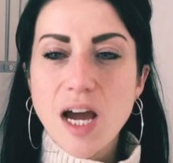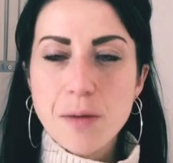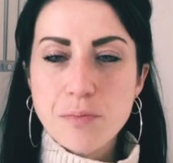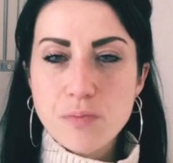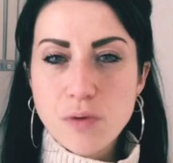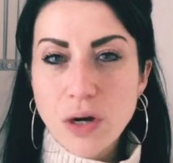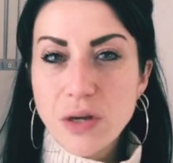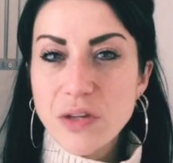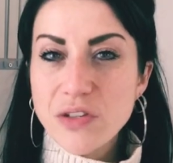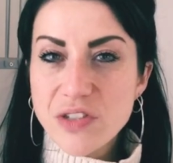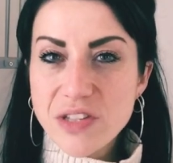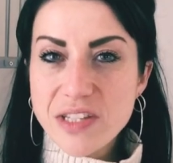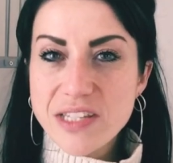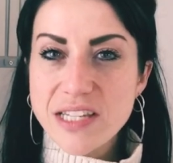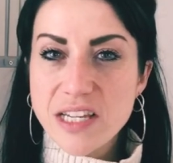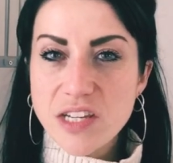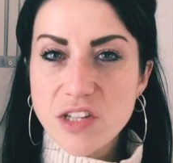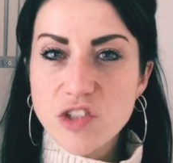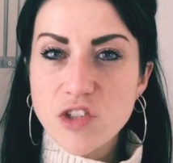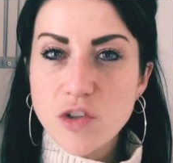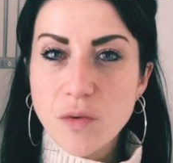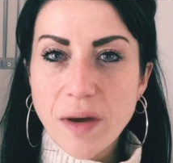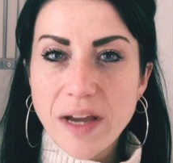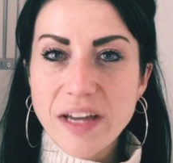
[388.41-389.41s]
approach the
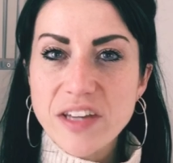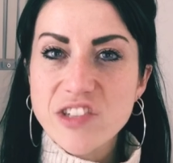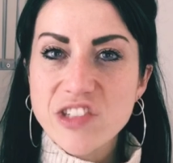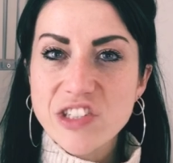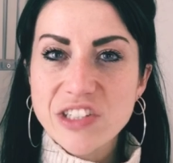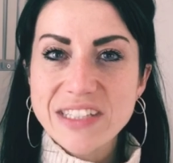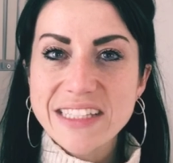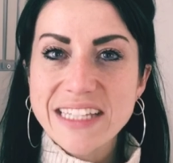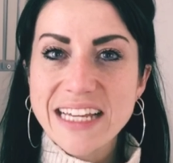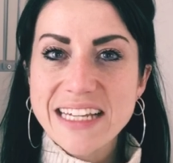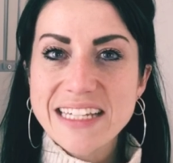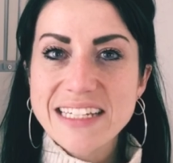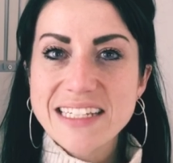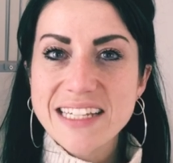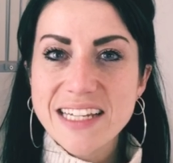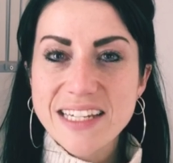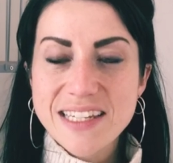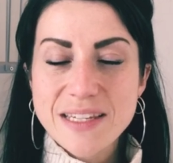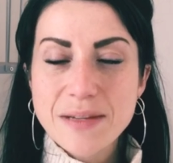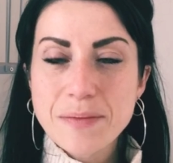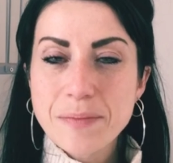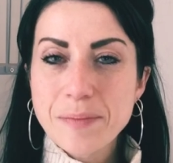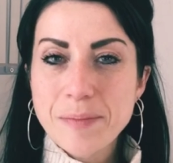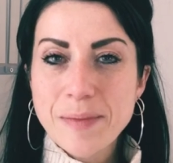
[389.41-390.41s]
situation that
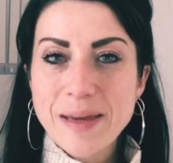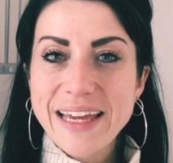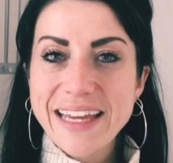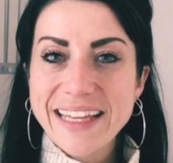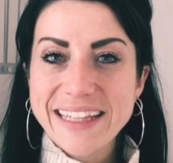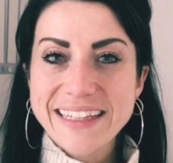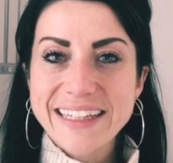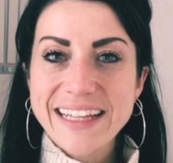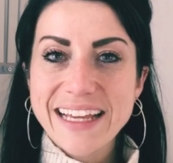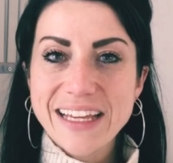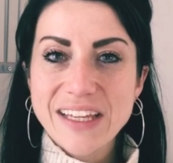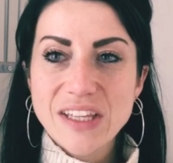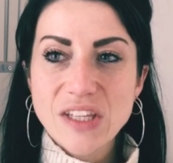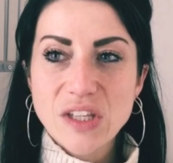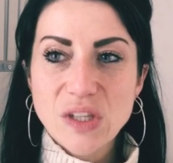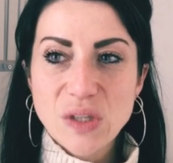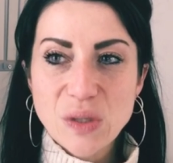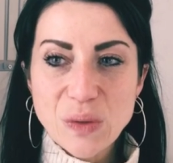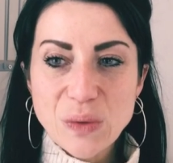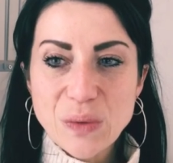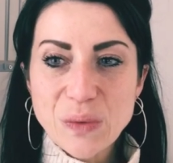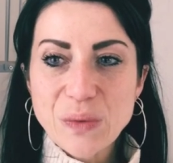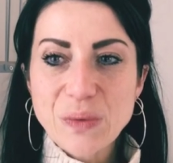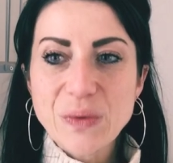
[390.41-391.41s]
doesn't mean that
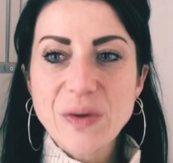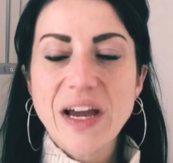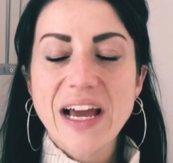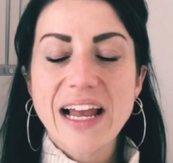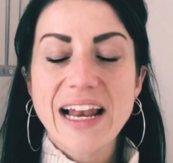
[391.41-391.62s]
you